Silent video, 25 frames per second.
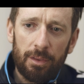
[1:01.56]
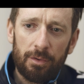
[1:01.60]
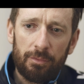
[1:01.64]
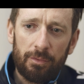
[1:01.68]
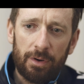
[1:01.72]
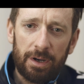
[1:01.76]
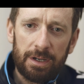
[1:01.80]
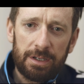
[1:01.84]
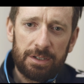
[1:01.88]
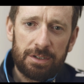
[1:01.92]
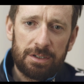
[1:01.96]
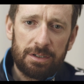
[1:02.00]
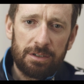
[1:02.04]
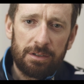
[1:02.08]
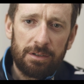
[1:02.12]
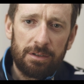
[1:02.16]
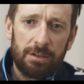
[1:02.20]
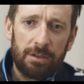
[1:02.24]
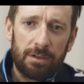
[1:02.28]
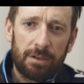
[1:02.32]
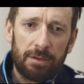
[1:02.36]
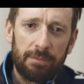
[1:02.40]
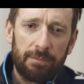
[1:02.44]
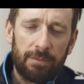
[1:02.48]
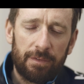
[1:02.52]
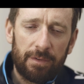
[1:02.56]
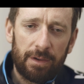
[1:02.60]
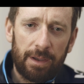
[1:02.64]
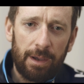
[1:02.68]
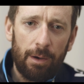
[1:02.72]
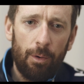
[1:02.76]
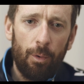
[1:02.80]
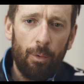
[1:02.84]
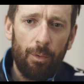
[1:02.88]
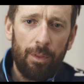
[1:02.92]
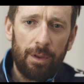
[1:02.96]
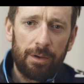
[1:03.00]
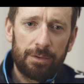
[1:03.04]
of the race, you can
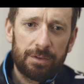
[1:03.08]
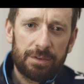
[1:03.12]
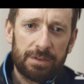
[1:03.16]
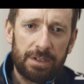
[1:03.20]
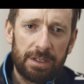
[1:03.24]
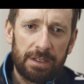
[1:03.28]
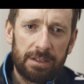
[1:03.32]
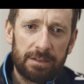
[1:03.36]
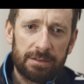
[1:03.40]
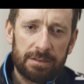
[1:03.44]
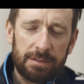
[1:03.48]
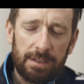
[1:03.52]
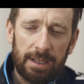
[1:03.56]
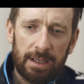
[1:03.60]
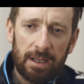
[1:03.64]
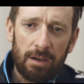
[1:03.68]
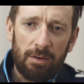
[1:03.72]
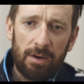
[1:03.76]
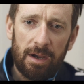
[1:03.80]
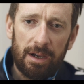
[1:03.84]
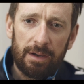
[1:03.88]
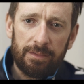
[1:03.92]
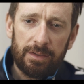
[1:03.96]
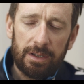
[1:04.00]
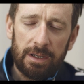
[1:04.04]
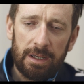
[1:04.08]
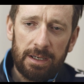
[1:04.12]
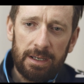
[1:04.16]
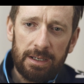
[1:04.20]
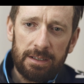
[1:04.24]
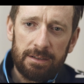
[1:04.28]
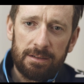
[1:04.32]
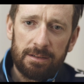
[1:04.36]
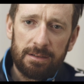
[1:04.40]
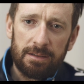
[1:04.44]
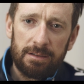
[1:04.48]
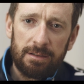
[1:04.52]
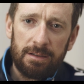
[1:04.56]
forget all those things and they go out of your
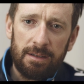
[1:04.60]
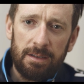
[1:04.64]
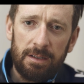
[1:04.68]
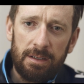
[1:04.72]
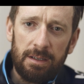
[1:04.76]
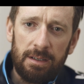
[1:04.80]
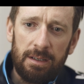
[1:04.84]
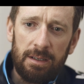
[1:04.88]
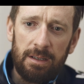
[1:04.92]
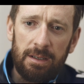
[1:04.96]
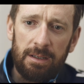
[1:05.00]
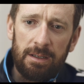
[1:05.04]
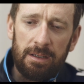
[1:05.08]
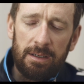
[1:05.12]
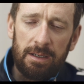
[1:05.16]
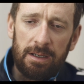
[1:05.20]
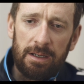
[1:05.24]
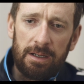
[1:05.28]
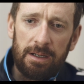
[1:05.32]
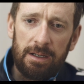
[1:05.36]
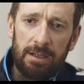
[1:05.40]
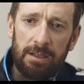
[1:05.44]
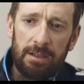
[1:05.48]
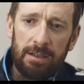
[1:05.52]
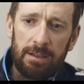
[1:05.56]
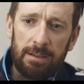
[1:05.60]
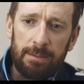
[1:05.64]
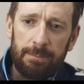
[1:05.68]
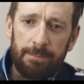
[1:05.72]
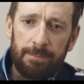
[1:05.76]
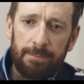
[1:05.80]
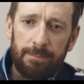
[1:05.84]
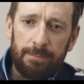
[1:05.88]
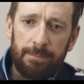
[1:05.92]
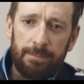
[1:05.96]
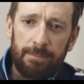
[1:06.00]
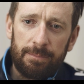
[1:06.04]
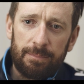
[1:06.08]
head.
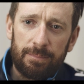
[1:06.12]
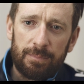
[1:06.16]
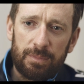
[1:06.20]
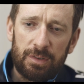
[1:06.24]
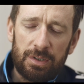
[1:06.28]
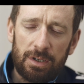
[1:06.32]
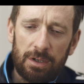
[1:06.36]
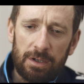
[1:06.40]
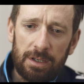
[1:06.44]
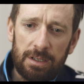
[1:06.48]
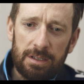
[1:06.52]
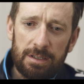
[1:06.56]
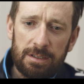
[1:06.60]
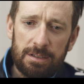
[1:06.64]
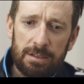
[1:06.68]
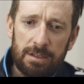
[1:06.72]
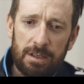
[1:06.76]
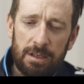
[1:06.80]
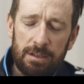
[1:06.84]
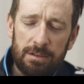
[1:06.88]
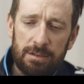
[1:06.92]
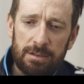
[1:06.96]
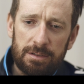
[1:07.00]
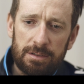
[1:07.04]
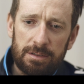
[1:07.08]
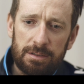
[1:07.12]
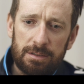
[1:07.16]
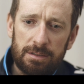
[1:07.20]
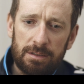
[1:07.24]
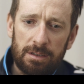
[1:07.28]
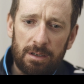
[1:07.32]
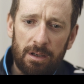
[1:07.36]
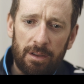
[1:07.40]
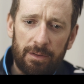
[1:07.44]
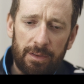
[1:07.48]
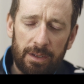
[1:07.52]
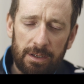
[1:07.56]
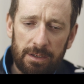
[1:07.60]
And so it's,
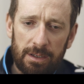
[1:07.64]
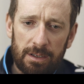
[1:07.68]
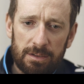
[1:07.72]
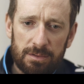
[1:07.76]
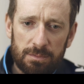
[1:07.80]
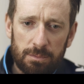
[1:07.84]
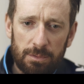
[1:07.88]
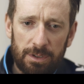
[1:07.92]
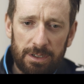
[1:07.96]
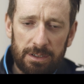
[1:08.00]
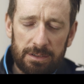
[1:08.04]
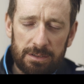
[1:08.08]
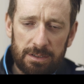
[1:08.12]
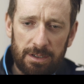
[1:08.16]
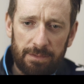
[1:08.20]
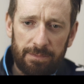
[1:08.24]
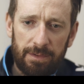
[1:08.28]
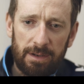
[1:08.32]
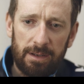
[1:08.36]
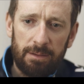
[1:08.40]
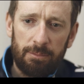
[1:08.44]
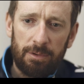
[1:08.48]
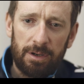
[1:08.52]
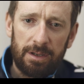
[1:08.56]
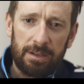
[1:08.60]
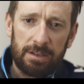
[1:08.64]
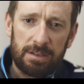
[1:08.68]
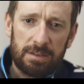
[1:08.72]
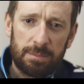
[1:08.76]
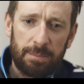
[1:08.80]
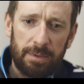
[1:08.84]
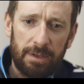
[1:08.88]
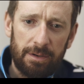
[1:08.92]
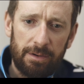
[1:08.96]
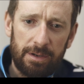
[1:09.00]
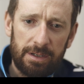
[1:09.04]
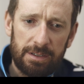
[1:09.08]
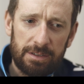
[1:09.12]
I think that's definitely where
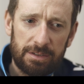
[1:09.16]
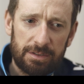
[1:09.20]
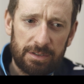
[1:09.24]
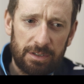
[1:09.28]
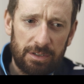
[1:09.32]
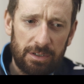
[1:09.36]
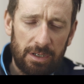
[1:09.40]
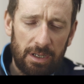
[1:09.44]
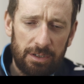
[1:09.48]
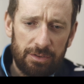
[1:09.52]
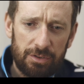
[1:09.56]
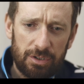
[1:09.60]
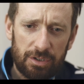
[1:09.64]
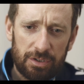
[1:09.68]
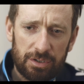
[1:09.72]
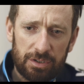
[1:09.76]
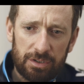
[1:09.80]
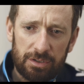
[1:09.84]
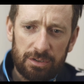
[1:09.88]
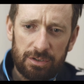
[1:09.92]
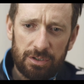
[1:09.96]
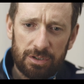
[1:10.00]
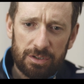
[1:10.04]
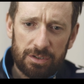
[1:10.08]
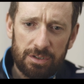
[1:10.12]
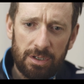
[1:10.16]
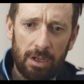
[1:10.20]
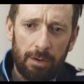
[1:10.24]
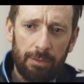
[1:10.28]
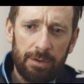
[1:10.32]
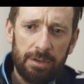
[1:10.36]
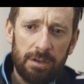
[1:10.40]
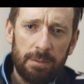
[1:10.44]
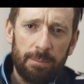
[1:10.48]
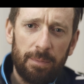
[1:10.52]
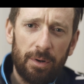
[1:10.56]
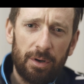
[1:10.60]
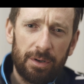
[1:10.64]
experience and just
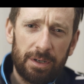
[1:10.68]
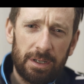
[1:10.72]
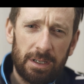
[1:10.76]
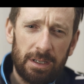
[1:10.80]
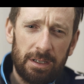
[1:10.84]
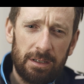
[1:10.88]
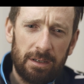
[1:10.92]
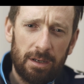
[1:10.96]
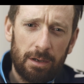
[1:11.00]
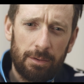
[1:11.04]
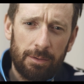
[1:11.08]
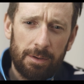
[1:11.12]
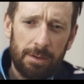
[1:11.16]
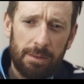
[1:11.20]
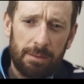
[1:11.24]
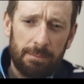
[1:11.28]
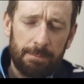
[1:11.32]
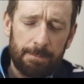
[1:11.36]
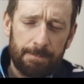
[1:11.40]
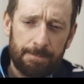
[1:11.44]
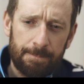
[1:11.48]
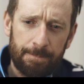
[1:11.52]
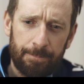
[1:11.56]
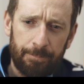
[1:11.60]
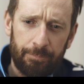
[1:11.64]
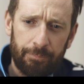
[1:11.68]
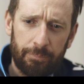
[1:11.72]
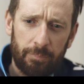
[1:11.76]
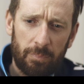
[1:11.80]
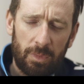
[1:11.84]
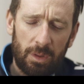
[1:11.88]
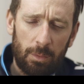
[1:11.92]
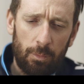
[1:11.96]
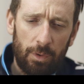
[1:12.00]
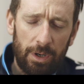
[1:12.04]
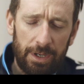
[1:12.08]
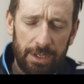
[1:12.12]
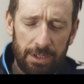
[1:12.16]
knowing your body, knowing
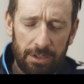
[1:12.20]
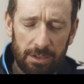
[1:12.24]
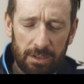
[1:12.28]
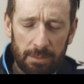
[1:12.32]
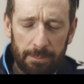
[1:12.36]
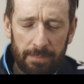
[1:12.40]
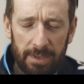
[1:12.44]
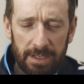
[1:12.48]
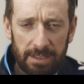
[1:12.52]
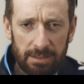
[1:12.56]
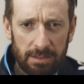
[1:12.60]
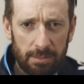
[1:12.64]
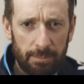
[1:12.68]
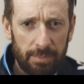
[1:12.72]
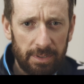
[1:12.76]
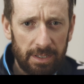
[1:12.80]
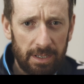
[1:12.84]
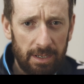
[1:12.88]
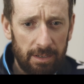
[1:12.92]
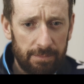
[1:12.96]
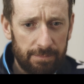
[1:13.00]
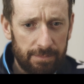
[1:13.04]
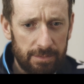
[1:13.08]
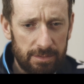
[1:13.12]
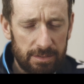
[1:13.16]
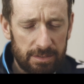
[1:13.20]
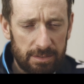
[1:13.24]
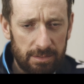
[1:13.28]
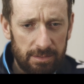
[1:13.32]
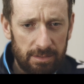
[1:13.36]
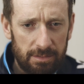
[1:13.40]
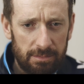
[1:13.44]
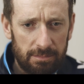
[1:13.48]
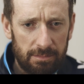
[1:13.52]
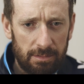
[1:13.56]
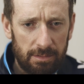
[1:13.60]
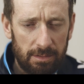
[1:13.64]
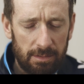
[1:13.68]
where you can make the big efforts
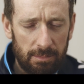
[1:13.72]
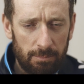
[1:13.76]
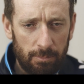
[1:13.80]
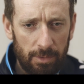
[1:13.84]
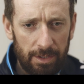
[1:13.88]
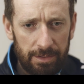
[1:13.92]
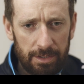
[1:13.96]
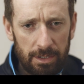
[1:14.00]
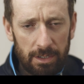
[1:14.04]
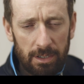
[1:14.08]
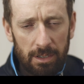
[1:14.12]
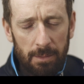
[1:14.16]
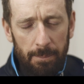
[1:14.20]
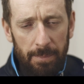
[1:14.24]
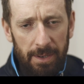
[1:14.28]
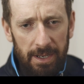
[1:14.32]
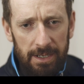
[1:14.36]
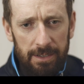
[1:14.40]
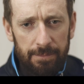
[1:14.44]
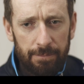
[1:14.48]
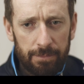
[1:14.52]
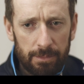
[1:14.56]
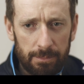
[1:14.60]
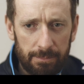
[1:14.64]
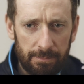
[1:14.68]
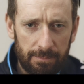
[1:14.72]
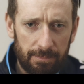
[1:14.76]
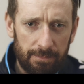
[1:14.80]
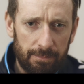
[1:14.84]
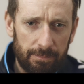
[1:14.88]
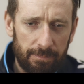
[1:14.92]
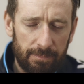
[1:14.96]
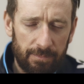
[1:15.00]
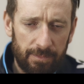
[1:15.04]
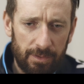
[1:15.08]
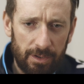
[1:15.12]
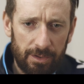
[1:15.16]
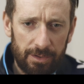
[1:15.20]
and whether you're going to pay from
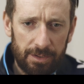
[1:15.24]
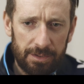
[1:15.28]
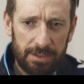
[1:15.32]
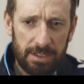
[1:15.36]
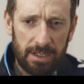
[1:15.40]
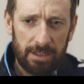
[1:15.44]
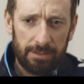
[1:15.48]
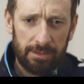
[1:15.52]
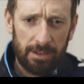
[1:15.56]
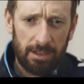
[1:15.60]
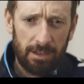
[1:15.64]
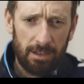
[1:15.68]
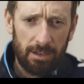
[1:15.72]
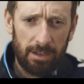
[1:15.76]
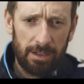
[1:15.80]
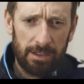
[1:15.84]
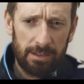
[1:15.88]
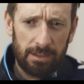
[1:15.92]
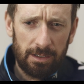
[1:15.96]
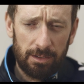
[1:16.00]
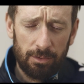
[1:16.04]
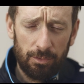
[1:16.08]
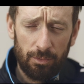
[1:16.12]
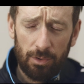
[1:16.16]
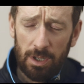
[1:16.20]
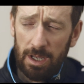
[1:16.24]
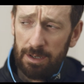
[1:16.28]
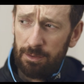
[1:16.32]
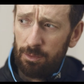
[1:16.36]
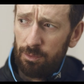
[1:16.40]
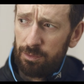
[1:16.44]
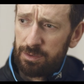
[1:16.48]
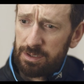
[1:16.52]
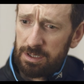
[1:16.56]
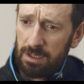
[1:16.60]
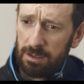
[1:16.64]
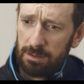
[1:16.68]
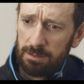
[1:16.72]
further down the line. And
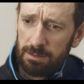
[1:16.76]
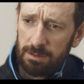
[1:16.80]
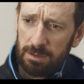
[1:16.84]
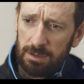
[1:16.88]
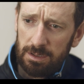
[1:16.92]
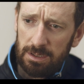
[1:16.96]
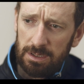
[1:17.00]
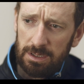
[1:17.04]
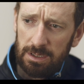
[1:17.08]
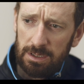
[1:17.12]
also